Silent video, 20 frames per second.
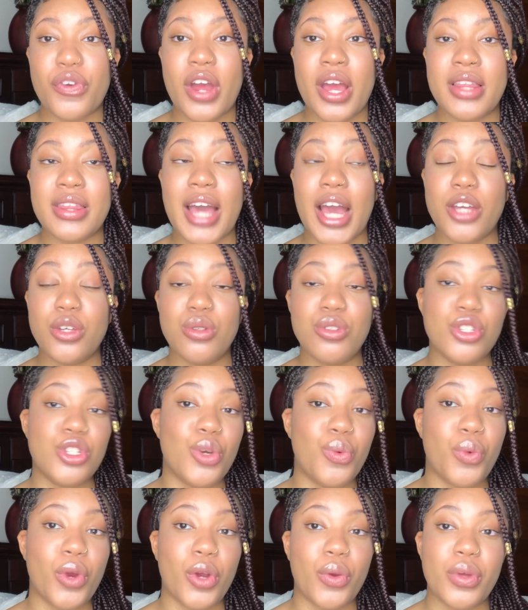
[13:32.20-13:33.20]
that used
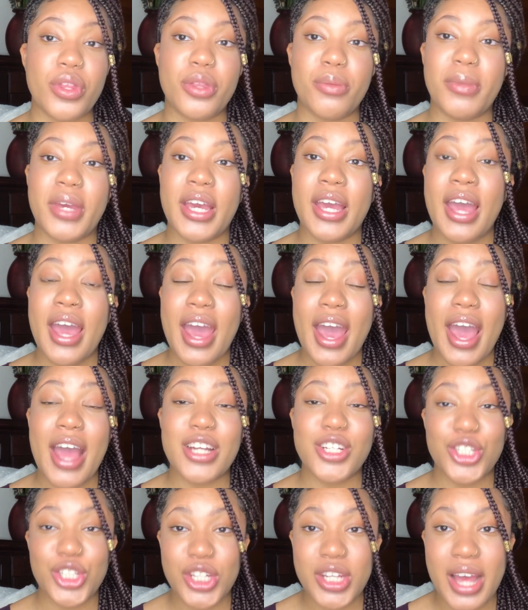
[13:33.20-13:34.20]
to work with me,
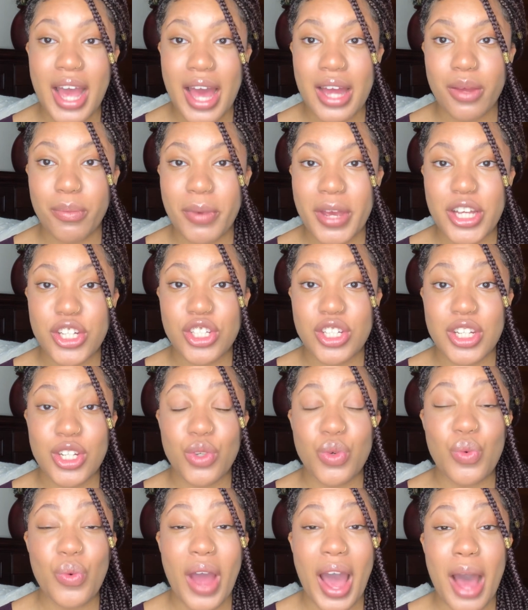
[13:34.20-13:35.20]
and she had a patient
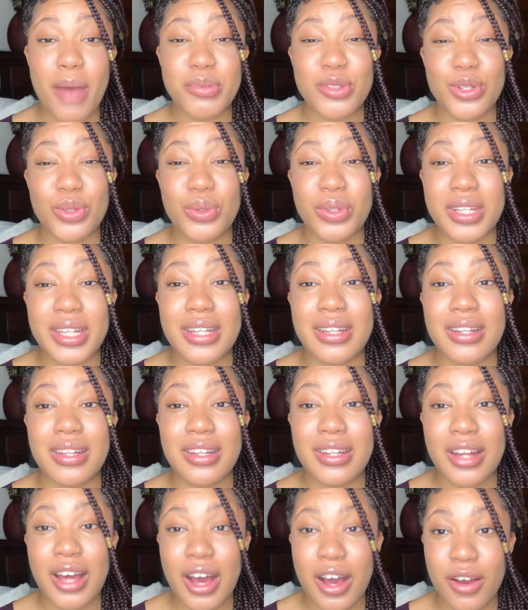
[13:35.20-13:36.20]
who absolutely
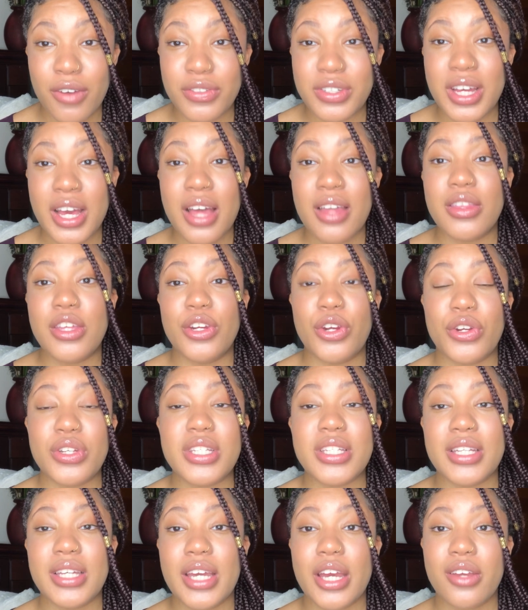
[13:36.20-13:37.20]
loved the
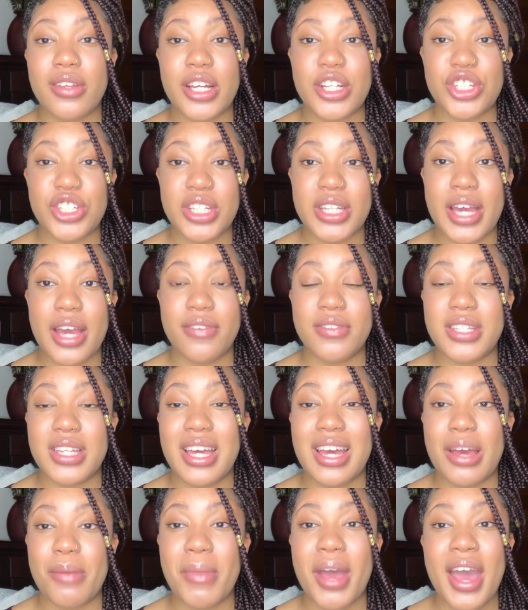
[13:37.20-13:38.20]
nursing care that she gave to
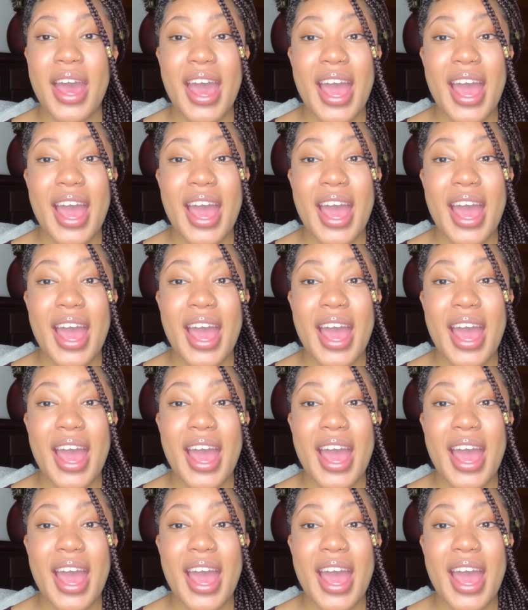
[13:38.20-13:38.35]
him,